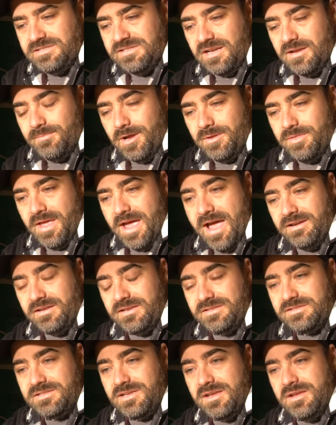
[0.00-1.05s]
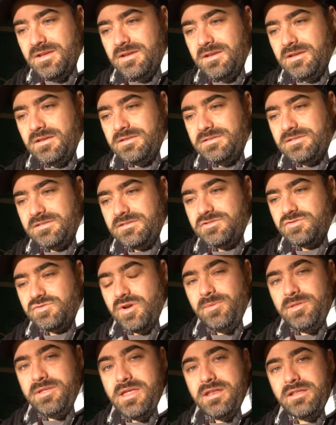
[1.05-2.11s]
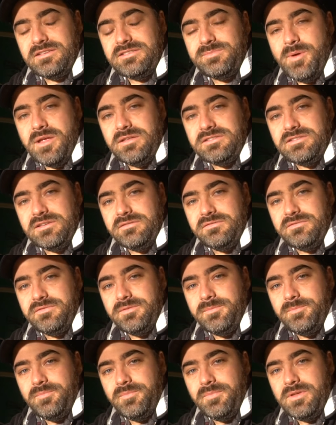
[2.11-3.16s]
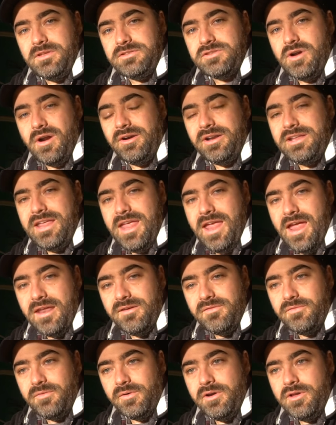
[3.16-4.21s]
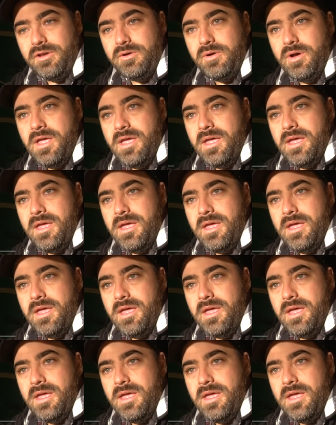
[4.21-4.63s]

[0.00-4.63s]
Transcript: thing about that is it's extremely inexpensive. It's already canned for you.